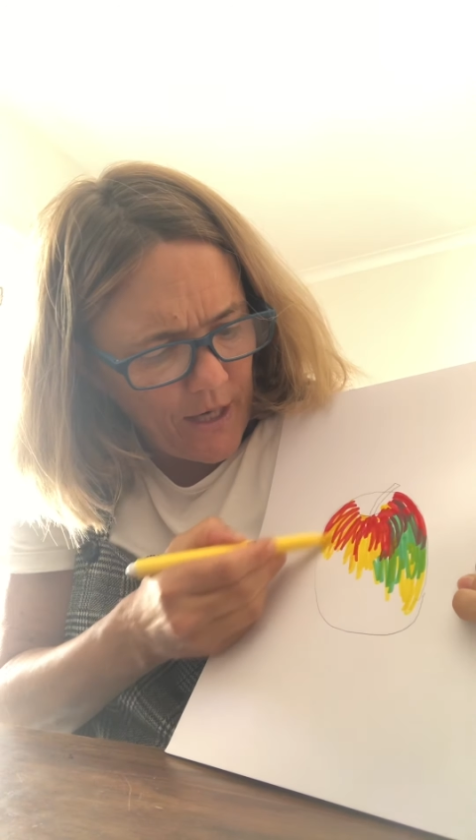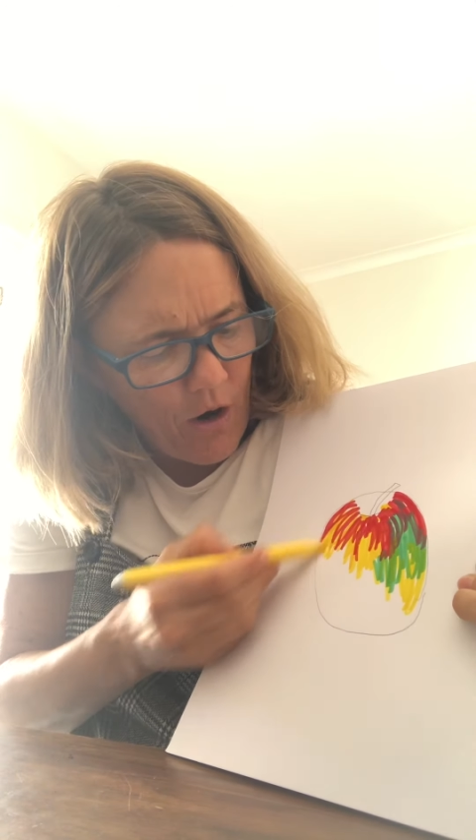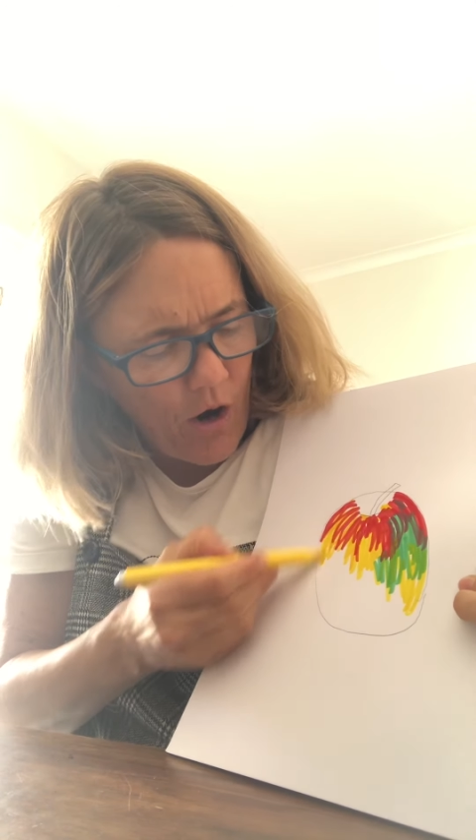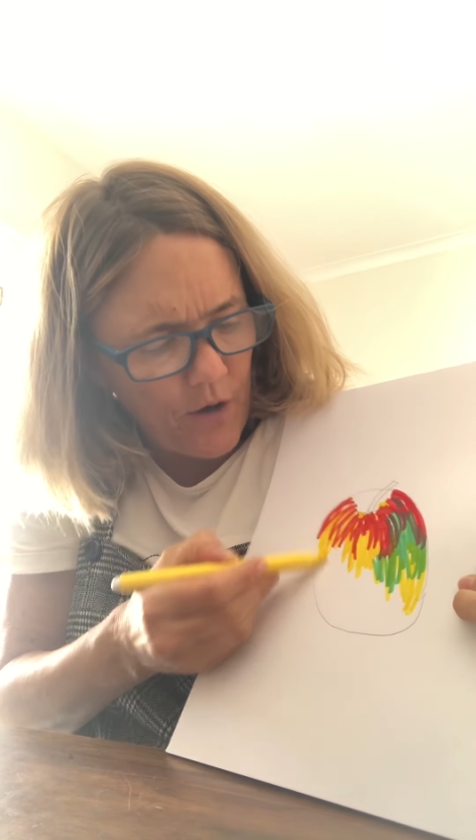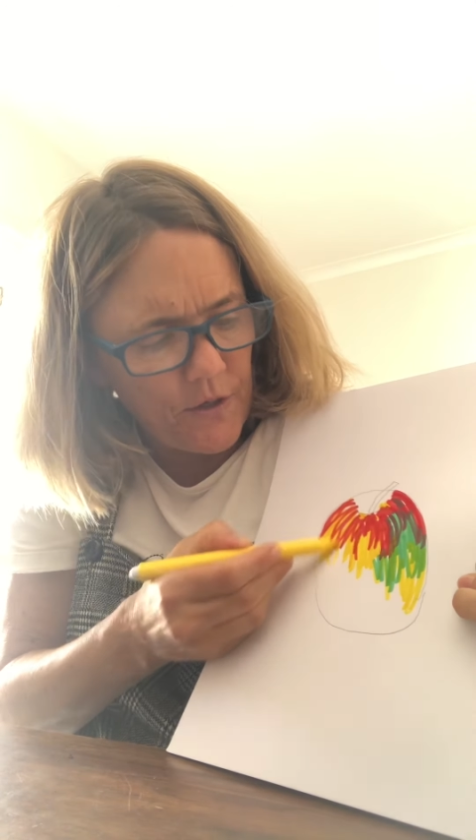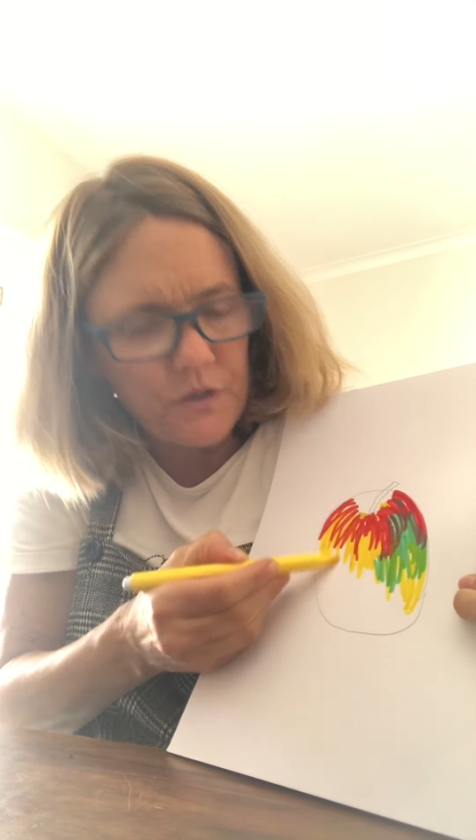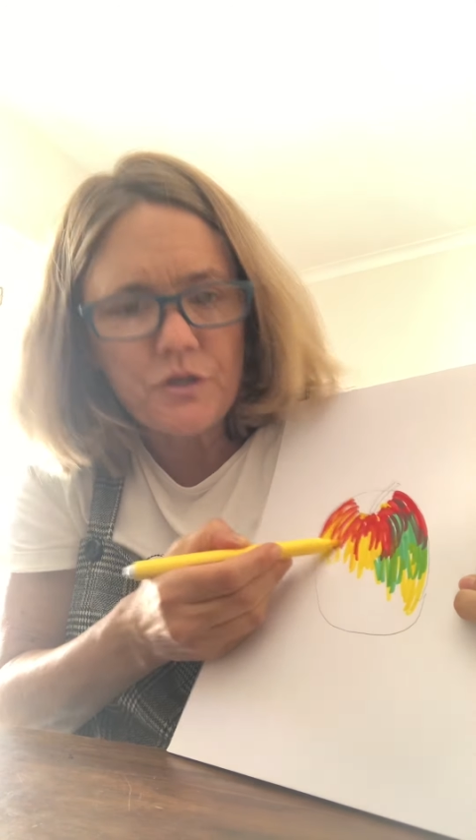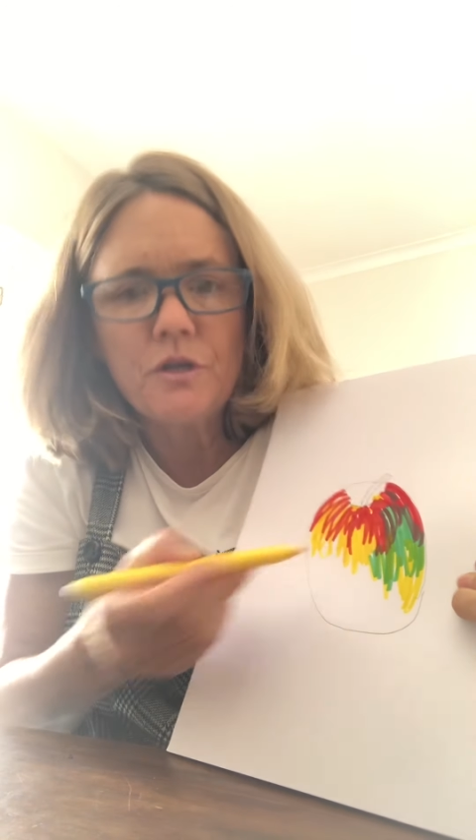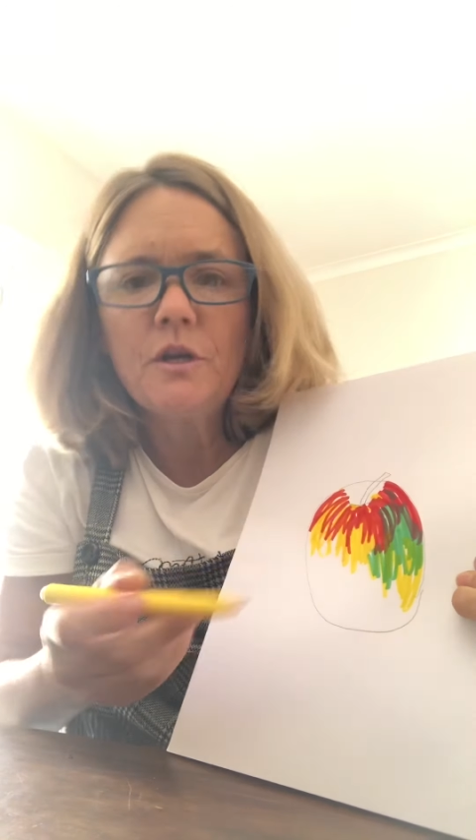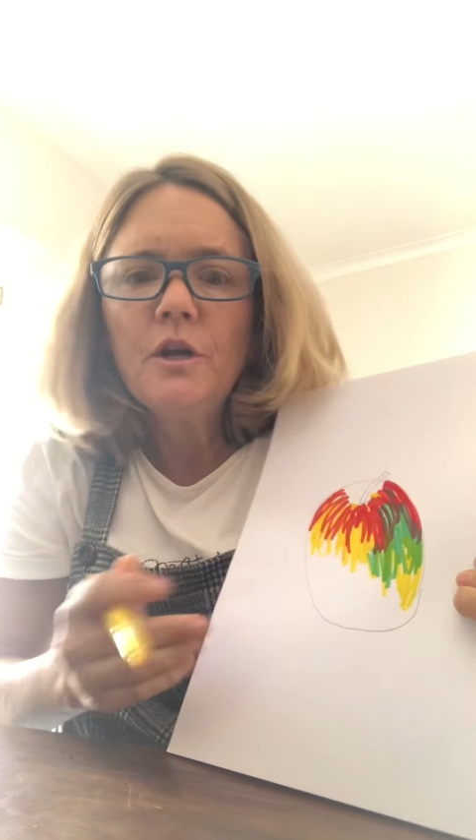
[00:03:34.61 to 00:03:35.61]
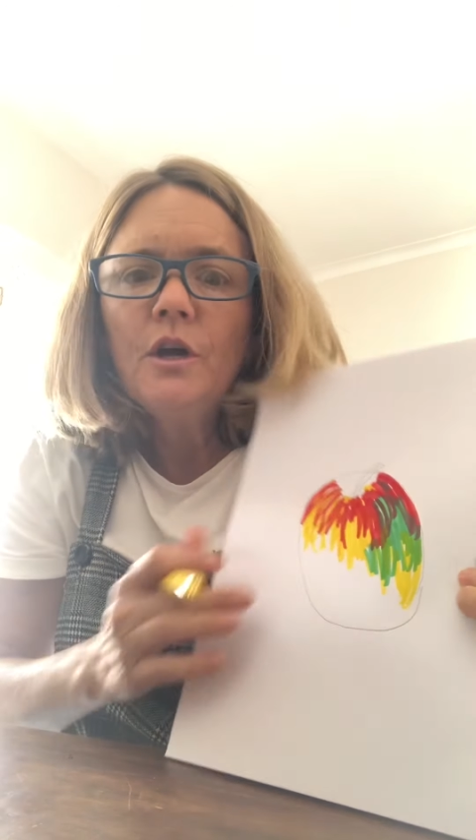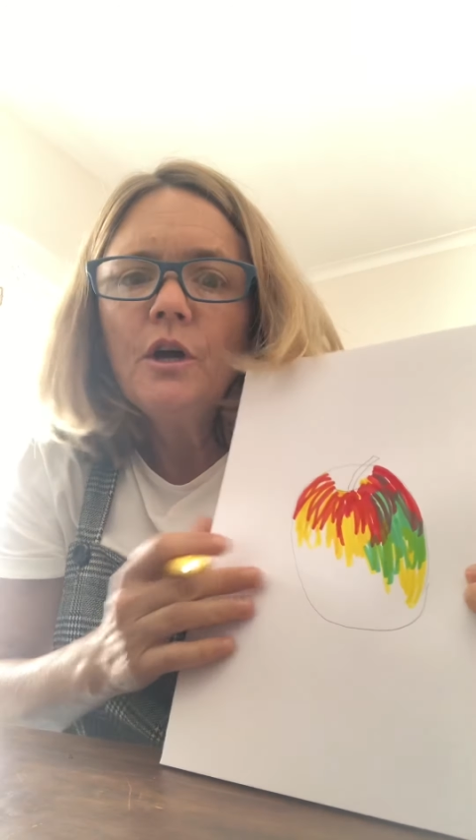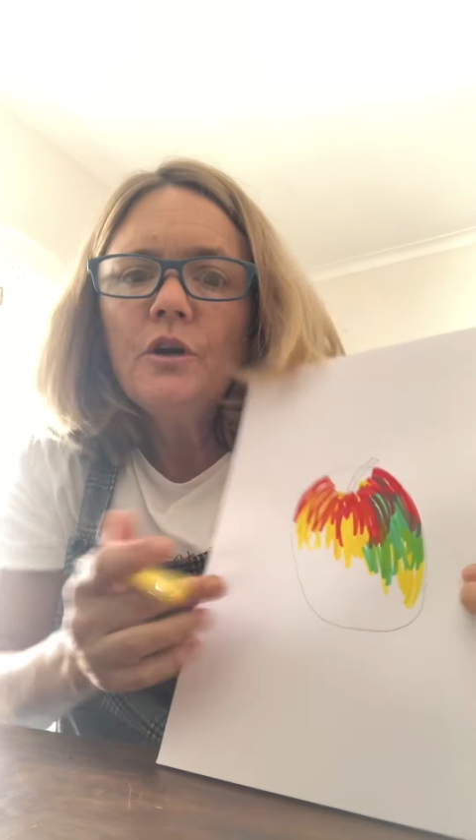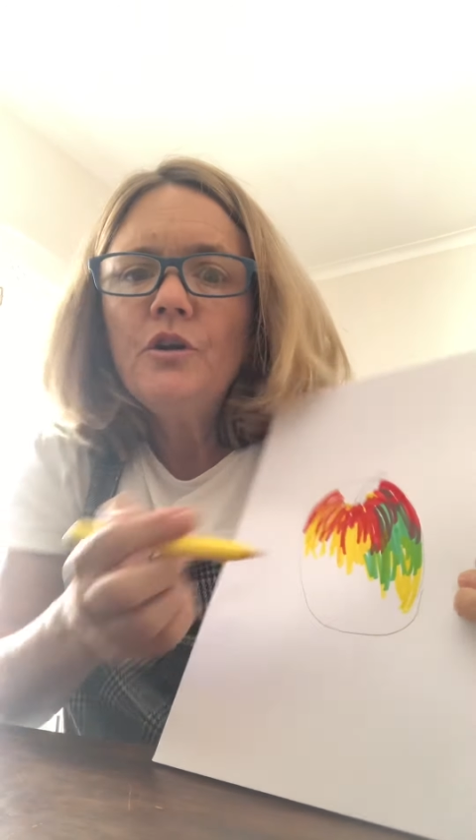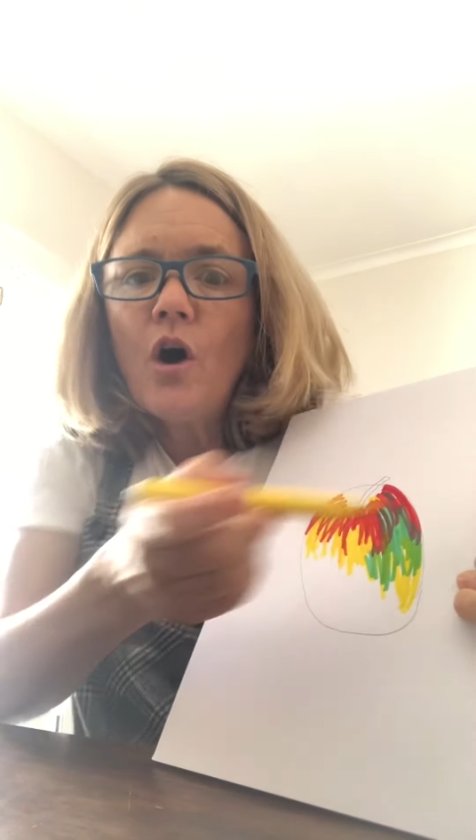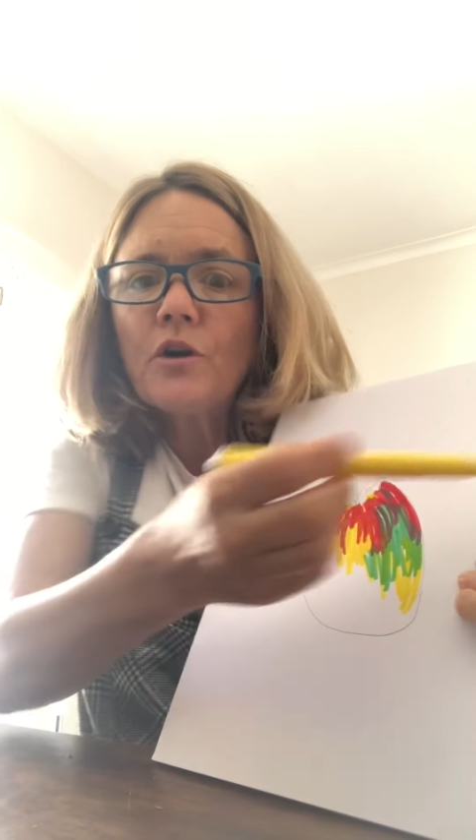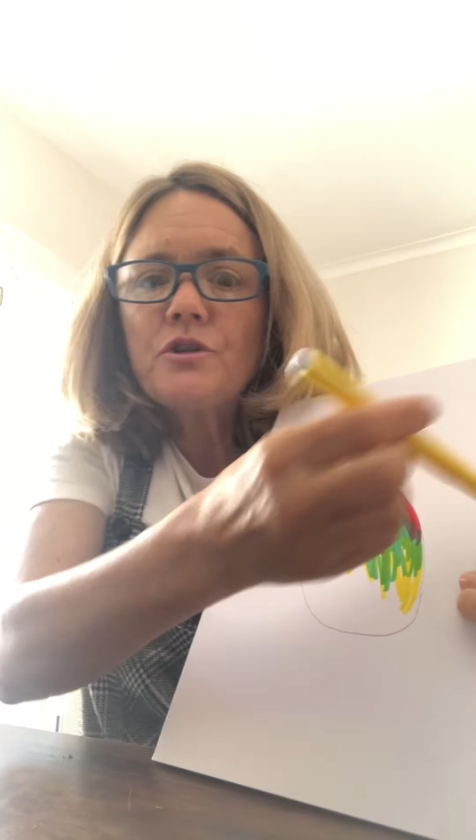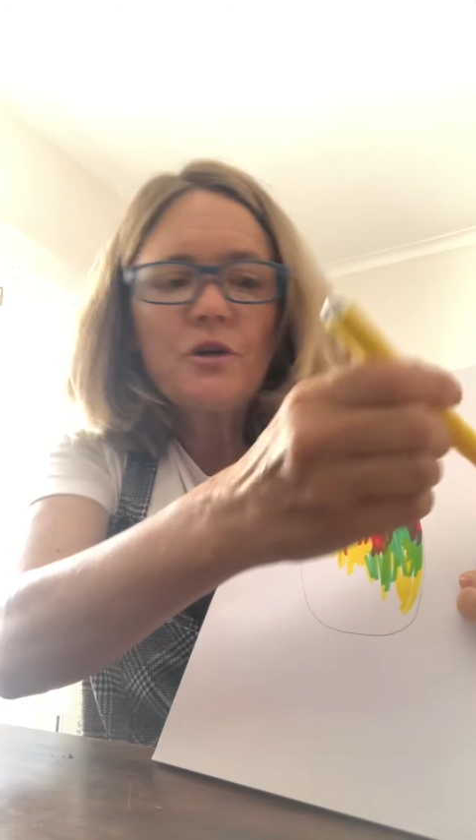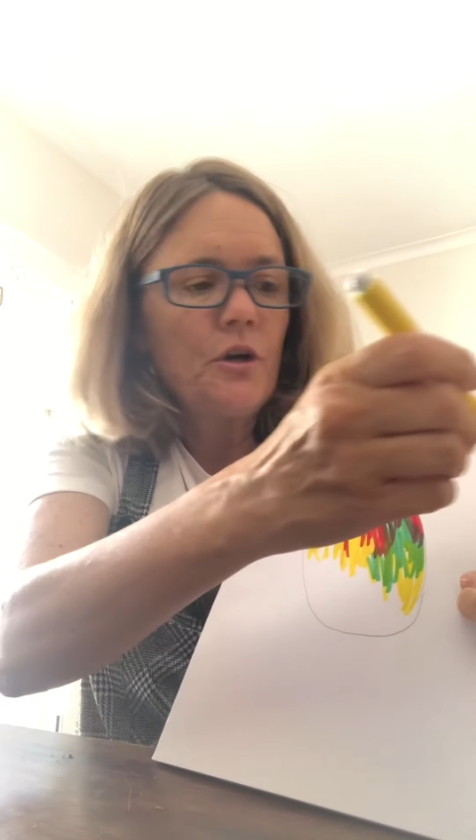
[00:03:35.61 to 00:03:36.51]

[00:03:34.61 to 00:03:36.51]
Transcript: hardest not